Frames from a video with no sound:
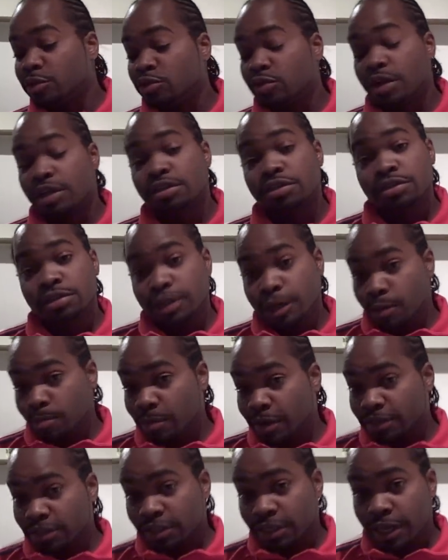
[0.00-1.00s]
been trying to step
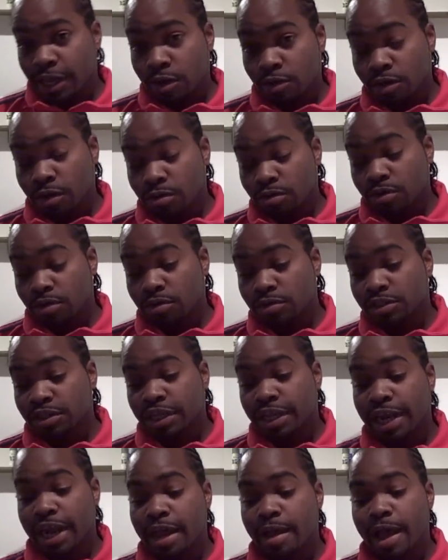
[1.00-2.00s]
my sound up, you know what I'm saying?